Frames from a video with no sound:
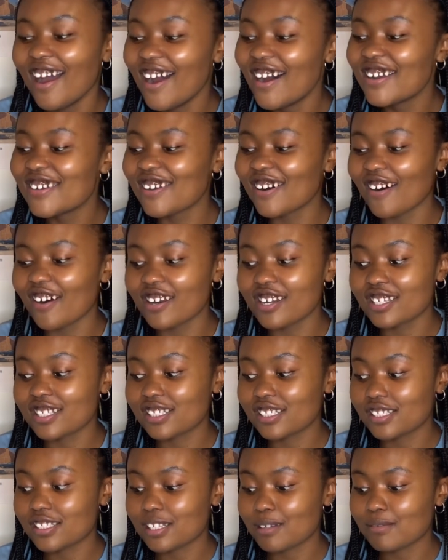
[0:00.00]
No,
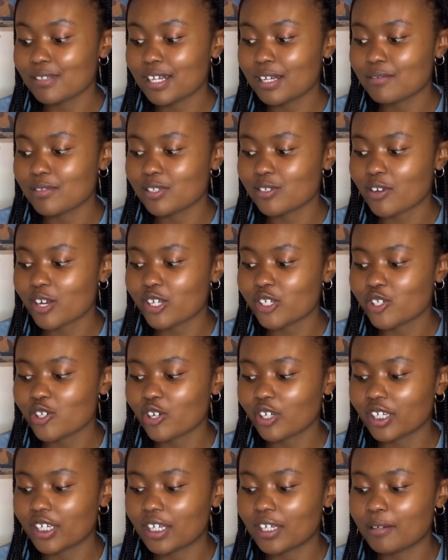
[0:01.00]
honestly, sometimes it's quite
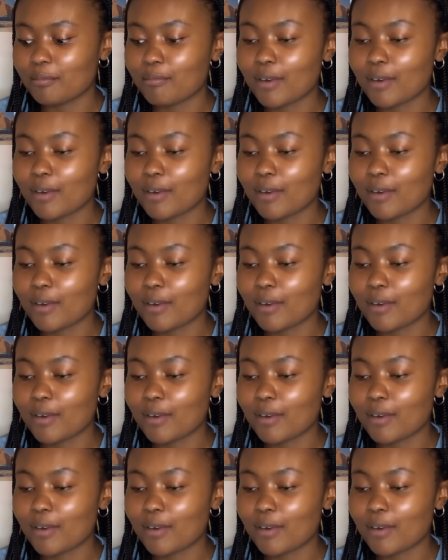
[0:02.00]
shocking.